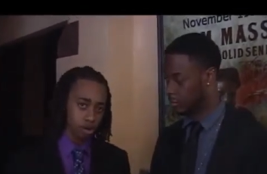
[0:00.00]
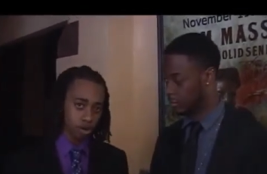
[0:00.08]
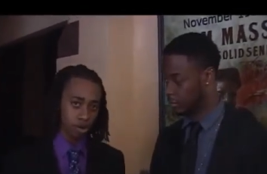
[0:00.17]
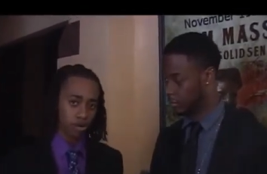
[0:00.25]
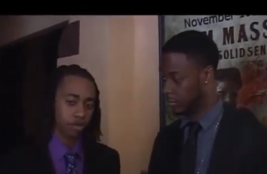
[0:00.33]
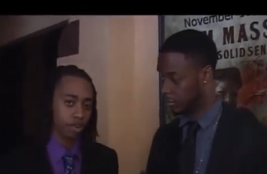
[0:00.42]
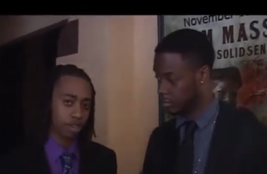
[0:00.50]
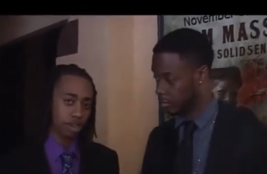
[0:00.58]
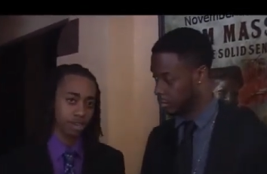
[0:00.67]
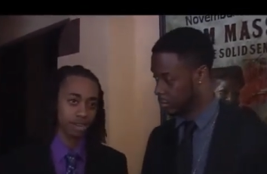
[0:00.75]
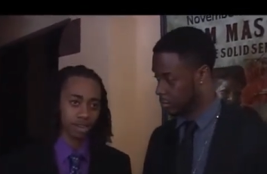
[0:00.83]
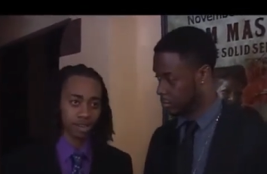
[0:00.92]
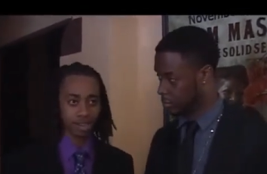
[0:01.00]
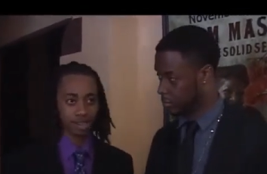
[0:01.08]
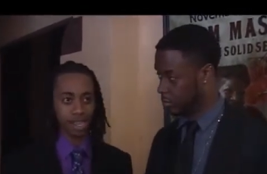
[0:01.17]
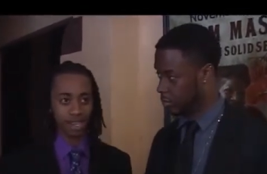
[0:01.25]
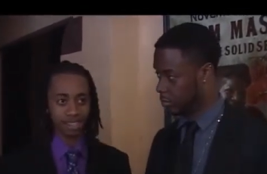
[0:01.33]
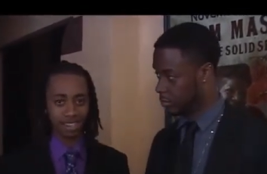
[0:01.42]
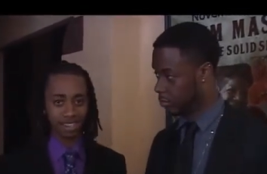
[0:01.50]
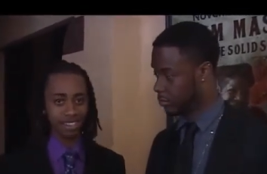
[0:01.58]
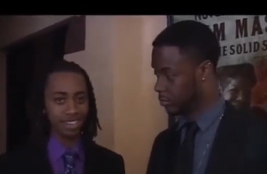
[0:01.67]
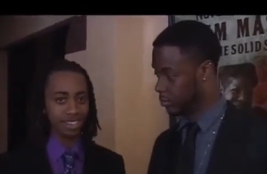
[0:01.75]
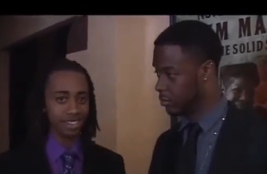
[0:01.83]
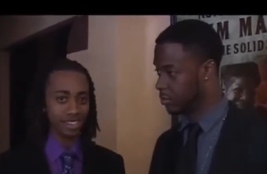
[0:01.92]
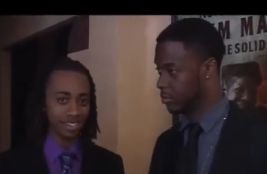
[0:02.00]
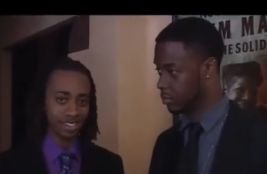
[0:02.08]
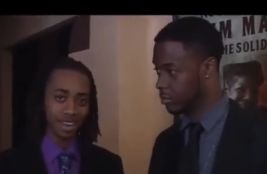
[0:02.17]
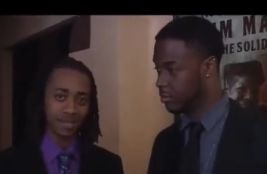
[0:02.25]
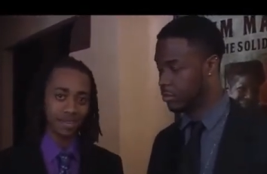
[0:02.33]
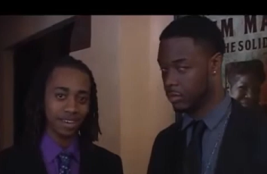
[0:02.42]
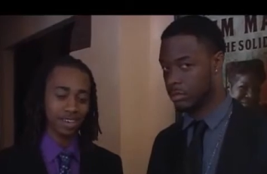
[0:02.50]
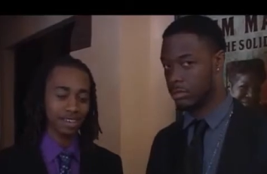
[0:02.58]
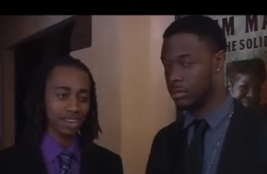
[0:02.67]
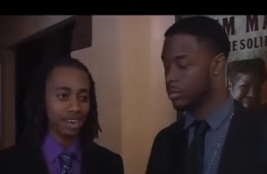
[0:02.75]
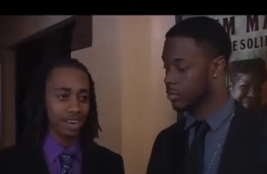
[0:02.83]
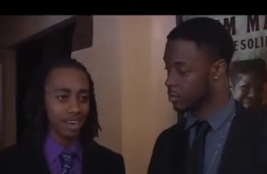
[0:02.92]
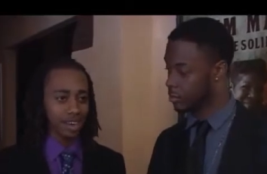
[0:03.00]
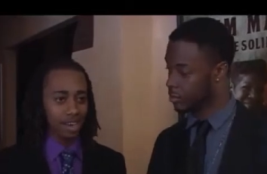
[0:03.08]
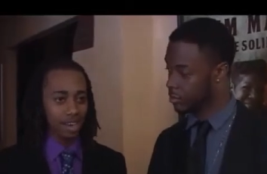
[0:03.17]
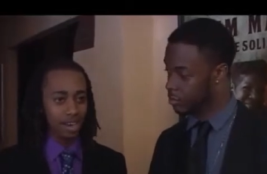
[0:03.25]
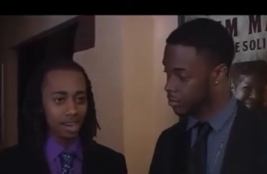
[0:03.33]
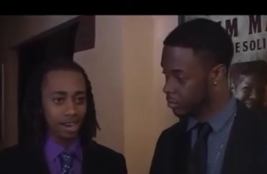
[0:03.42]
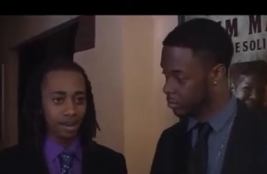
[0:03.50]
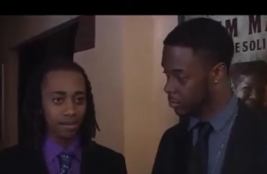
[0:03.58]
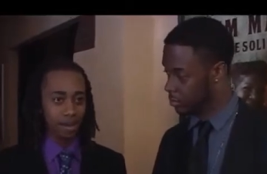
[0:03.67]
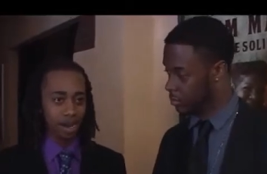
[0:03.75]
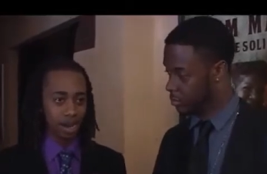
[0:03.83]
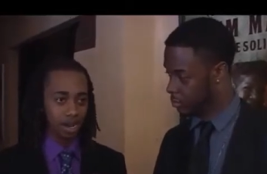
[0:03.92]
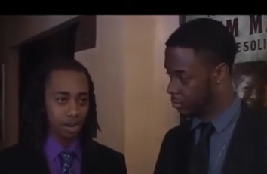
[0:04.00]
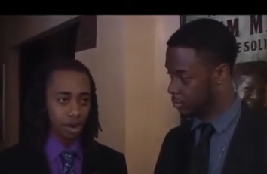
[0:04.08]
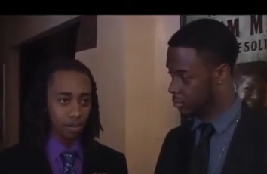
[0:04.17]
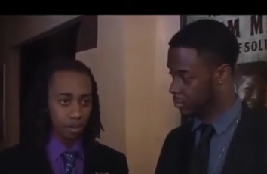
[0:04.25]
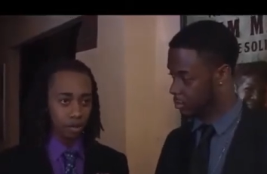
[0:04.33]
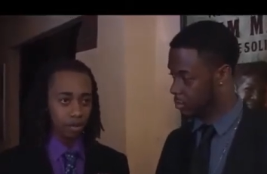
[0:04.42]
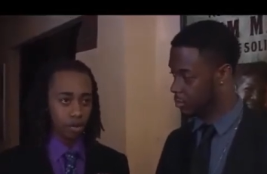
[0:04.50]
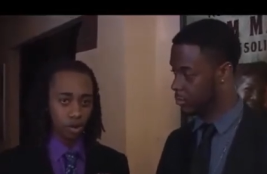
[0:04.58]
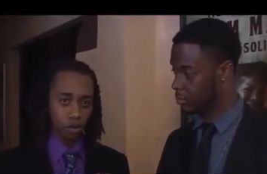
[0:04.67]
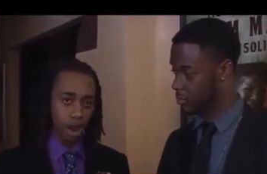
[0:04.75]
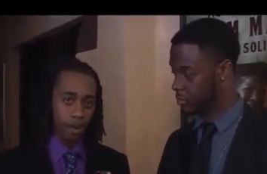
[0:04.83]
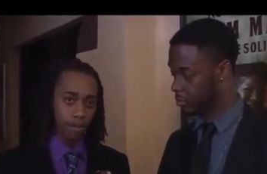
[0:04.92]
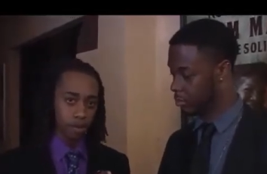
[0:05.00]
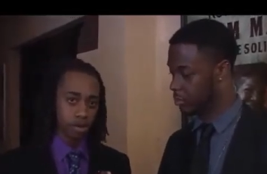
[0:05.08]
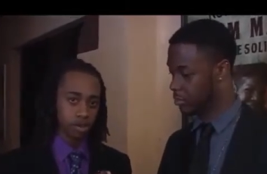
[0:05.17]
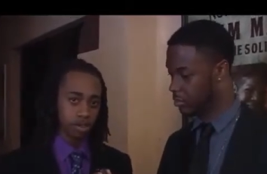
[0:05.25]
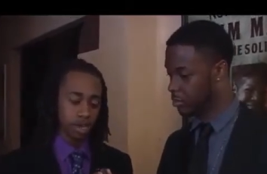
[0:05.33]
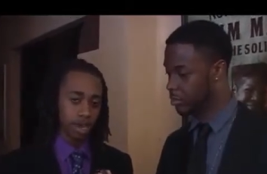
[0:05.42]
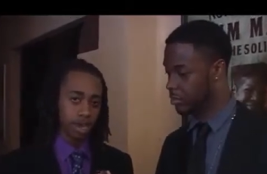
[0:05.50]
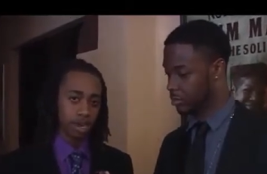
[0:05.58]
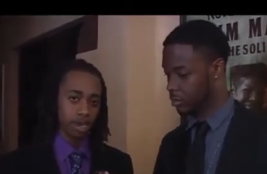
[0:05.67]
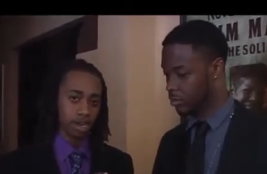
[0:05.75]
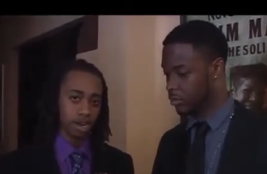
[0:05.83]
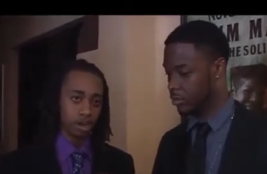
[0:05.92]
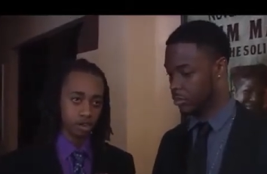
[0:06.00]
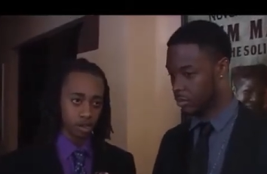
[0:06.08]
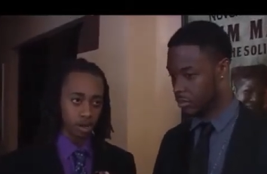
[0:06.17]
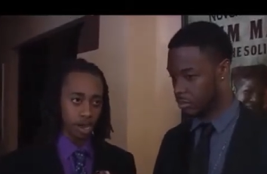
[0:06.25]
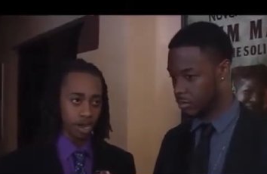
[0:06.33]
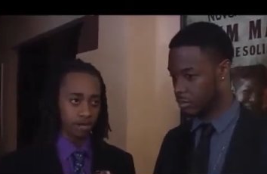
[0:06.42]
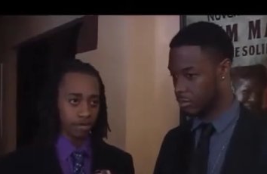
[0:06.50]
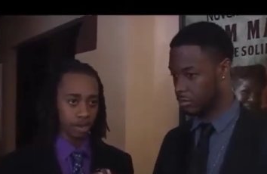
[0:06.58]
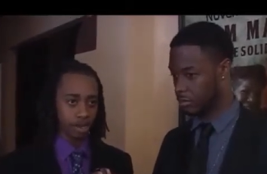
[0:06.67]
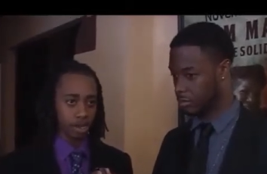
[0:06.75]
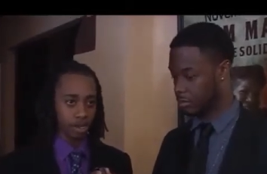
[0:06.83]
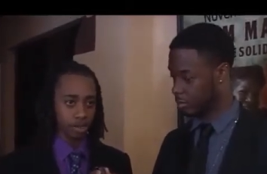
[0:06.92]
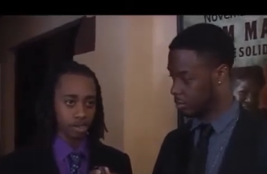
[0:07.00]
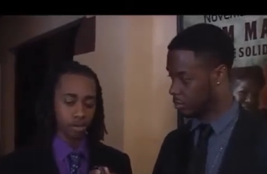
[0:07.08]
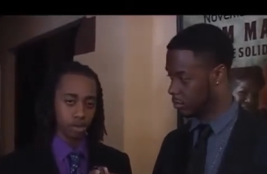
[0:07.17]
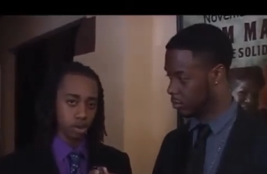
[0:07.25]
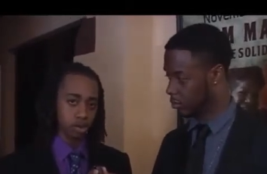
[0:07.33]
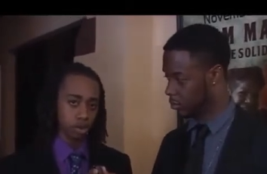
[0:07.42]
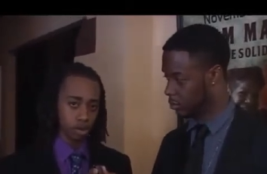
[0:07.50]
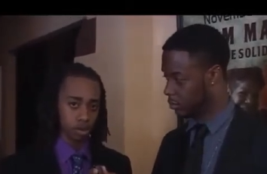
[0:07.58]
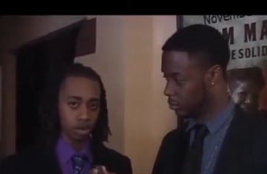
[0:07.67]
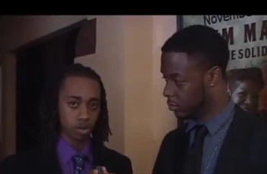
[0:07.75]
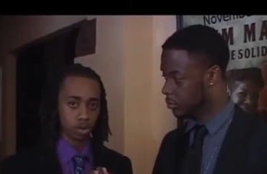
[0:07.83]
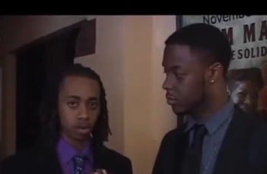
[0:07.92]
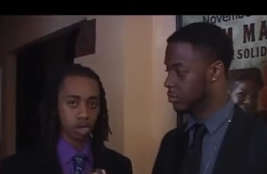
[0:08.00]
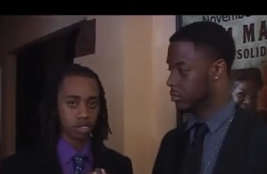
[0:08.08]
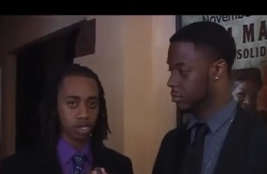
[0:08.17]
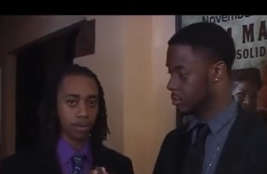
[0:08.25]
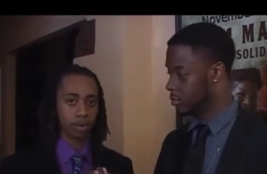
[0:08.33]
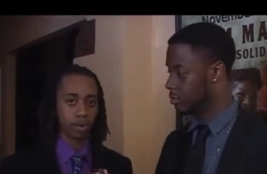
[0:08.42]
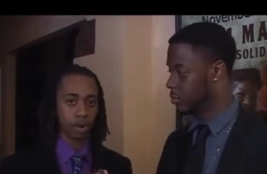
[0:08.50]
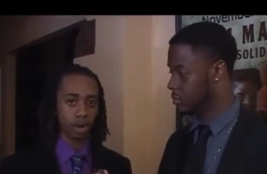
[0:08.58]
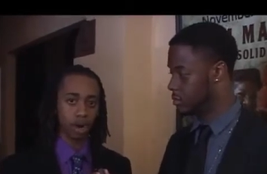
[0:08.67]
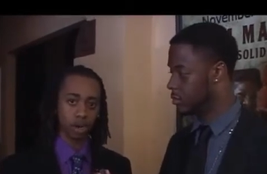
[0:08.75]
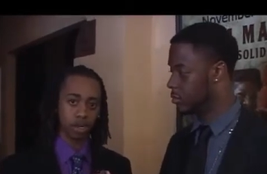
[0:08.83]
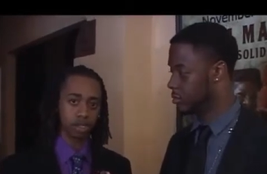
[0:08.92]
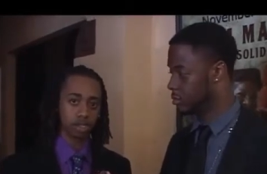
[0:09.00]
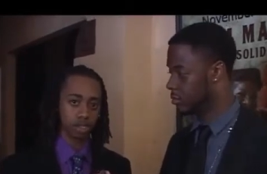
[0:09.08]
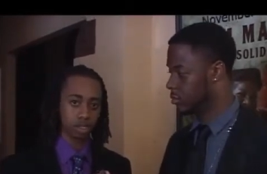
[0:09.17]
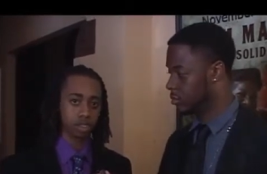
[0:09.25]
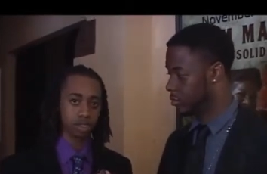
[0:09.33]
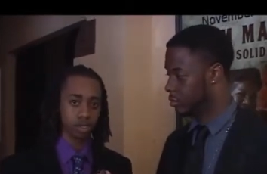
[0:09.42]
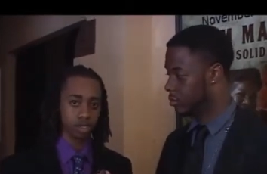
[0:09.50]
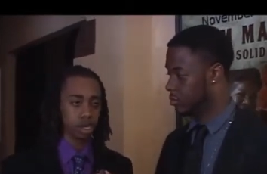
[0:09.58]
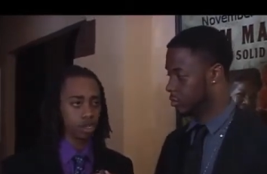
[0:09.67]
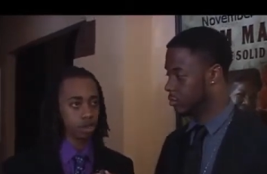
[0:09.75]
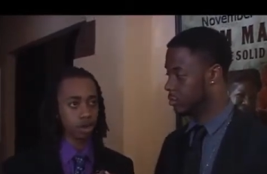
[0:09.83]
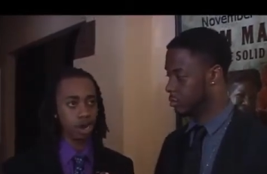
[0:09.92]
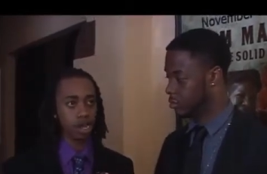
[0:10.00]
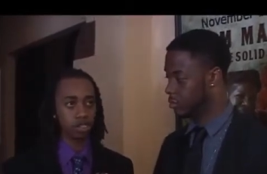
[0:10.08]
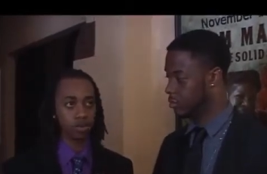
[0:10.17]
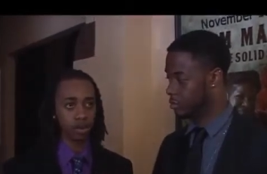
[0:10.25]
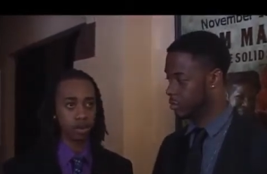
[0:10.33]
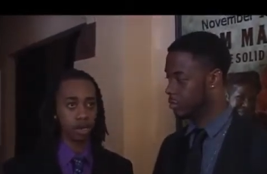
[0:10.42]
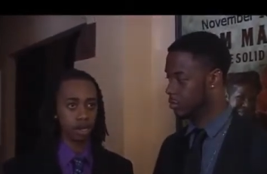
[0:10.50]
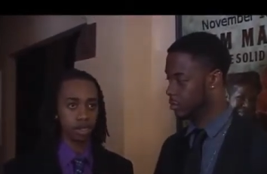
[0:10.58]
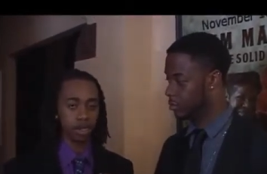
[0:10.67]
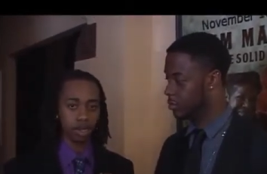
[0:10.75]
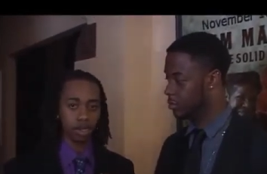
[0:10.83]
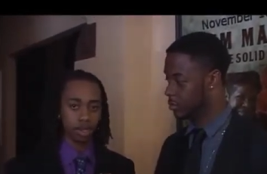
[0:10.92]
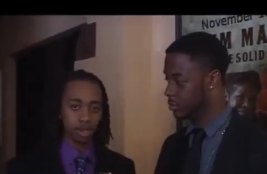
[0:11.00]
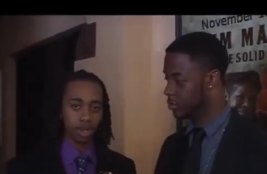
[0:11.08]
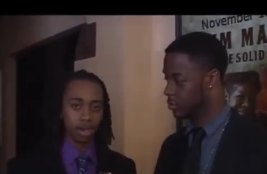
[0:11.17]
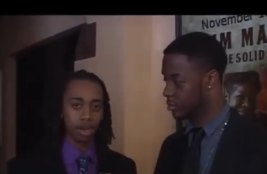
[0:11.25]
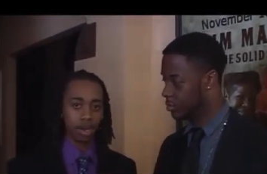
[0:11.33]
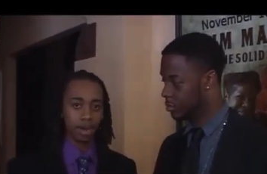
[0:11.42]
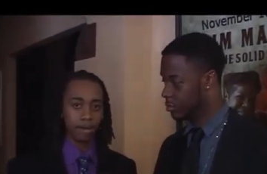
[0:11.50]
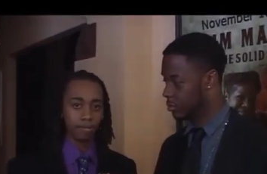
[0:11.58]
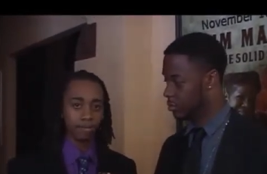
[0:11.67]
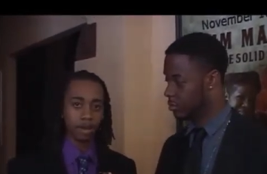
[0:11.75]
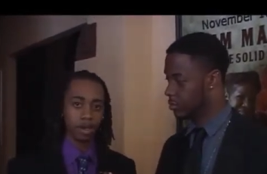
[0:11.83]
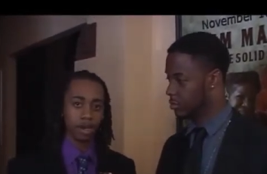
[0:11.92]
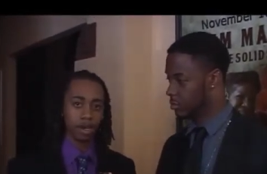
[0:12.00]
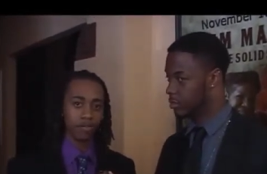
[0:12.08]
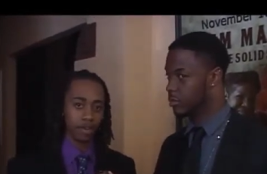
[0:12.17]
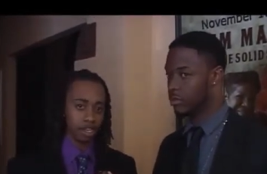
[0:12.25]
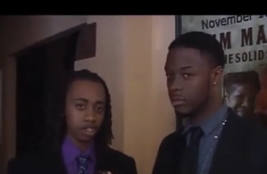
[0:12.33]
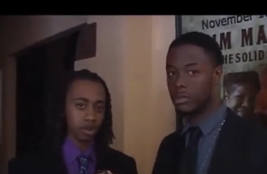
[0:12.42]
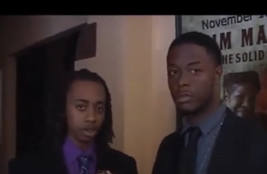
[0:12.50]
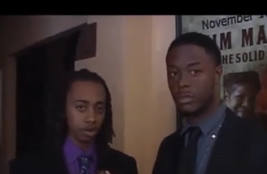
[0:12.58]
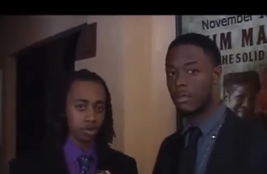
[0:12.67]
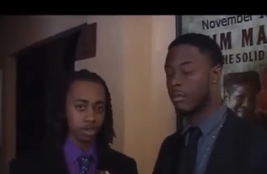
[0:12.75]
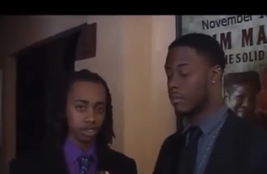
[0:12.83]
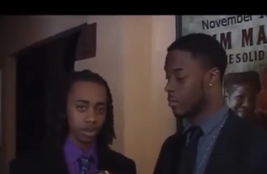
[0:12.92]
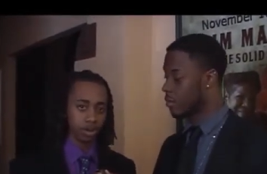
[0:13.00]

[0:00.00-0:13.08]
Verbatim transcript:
Speaker 1: school for the 1960s, 70s. Um, I got a couple rappers, and I also have uh, some new school contemporary artists, Southern gospel and um, a ventriloquist.